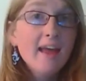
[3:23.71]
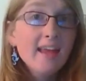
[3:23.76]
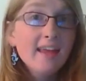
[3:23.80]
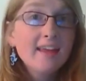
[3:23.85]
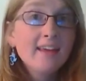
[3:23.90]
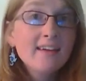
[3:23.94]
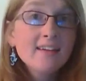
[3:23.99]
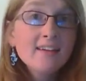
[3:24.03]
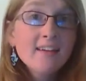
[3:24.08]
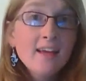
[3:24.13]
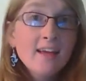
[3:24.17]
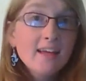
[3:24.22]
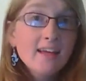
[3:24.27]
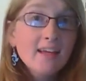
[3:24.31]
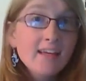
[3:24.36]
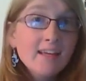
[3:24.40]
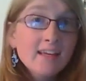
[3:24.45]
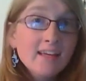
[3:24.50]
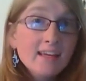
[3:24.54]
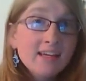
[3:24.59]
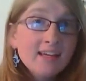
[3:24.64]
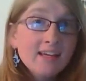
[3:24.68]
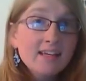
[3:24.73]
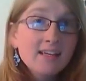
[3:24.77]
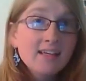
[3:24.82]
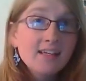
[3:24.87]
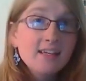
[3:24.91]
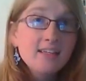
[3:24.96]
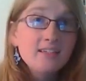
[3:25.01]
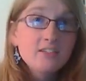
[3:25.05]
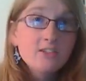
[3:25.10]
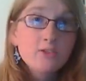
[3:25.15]
and
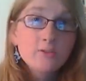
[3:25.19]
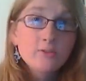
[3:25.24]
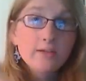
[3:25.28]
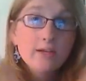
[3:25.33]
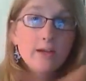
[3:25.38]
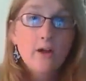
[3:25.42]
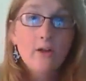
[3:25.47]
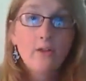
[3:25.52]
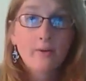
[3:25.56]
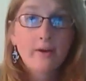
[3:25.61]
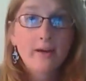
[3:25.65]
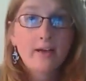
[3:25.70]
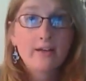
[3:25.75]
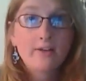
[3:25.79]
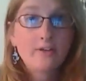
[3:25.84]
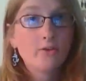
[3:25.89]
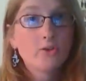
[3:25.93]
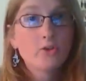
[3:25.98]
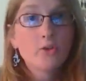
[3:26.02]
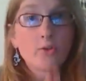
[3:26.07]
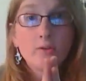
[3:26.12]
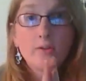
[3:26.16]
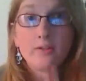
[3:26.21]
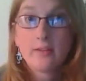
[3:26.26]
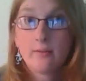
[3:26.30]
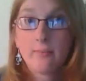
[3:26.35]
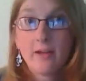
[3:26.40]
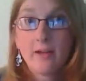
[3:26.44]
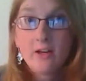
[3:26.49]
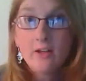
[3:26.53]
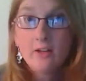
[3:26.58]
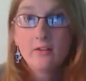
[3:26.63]
any degree all the way to neutral in
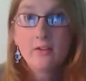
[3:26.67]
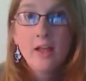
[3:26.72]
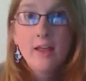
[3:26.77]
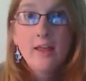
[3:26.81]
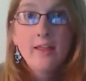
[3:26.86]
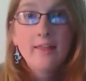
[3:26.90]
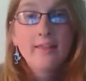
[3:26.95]
the middle.